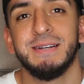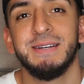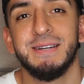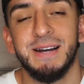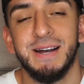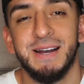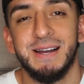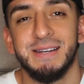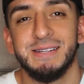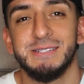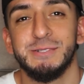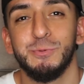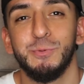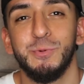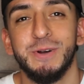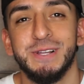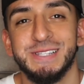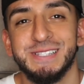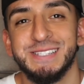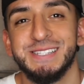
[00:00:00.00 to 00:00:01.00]
guys,
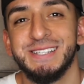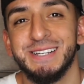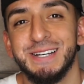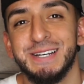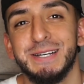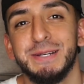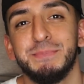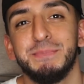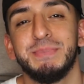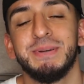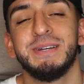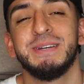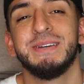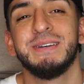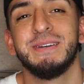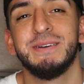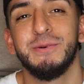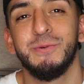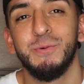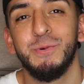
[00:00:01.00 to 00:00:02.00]
what's up?
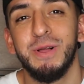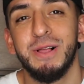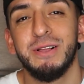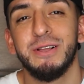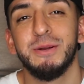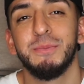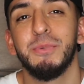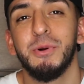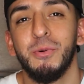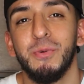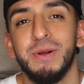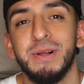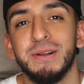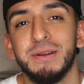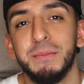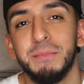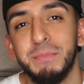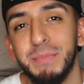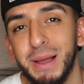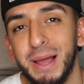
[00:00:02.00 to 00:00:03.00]
Welcome or
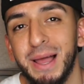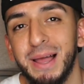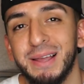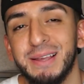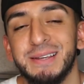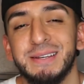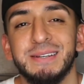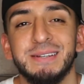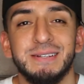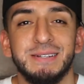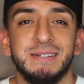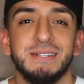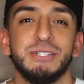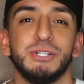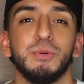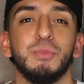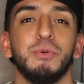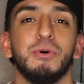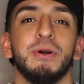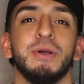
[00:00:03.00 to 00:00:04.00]
welcome back.
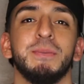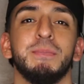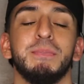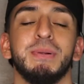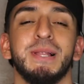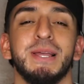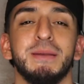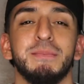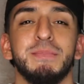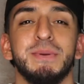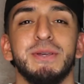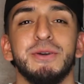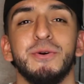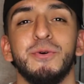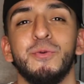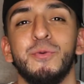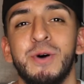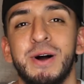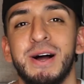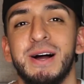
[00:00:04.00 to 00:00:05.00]
It's your boy Play
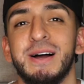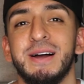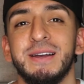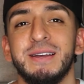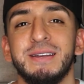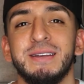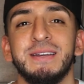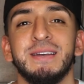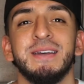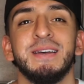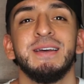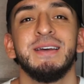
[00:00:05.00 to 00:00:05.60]
B-O-Y.